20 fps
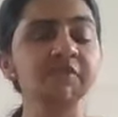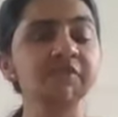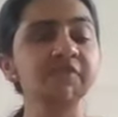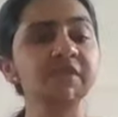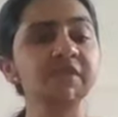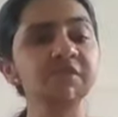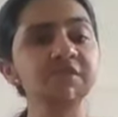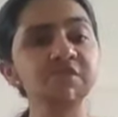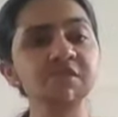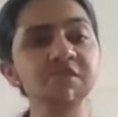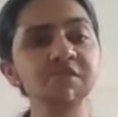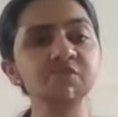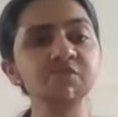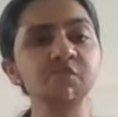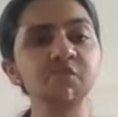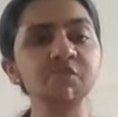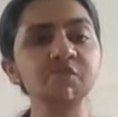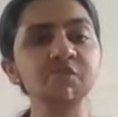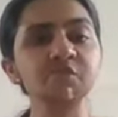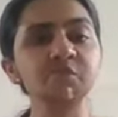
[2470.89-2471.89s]
we are just
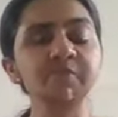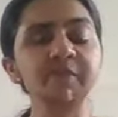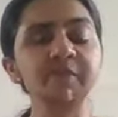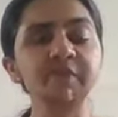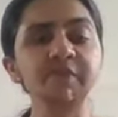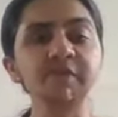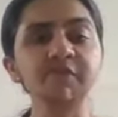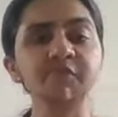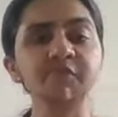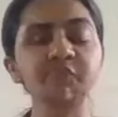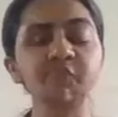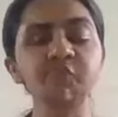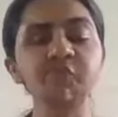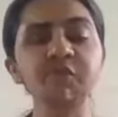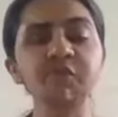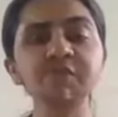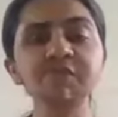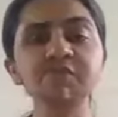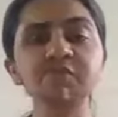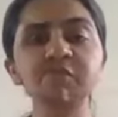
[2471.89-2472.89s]
going to
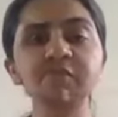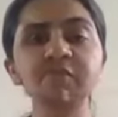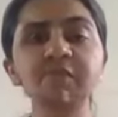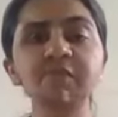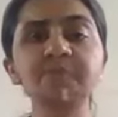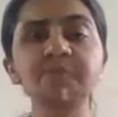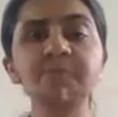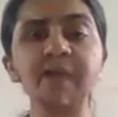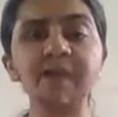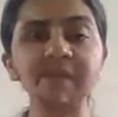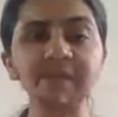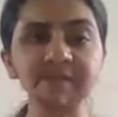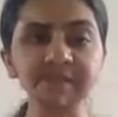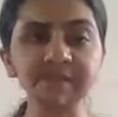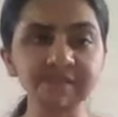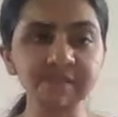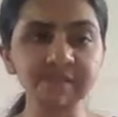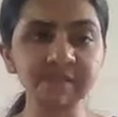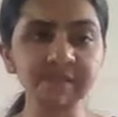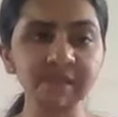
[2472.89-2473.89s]
focus on the
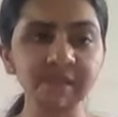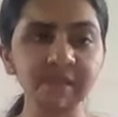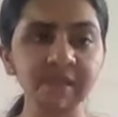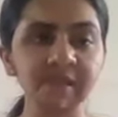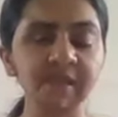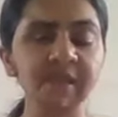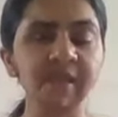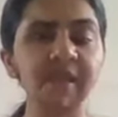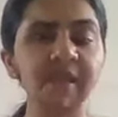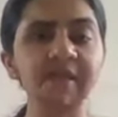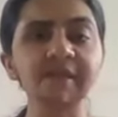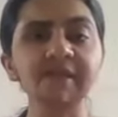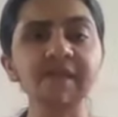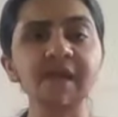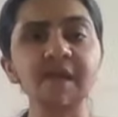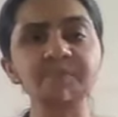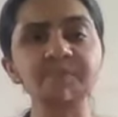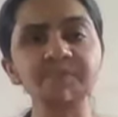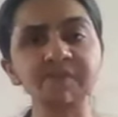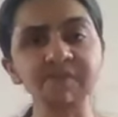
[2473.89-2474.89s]
balancing and
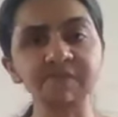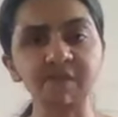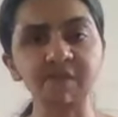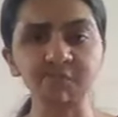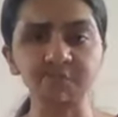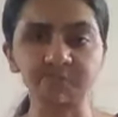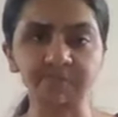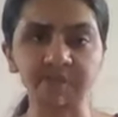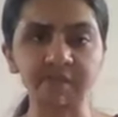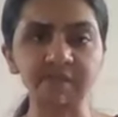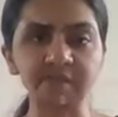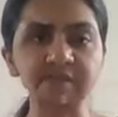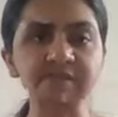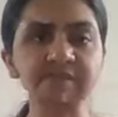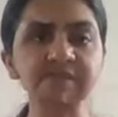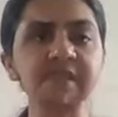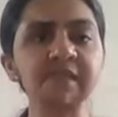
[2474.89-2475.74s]
calming down practice.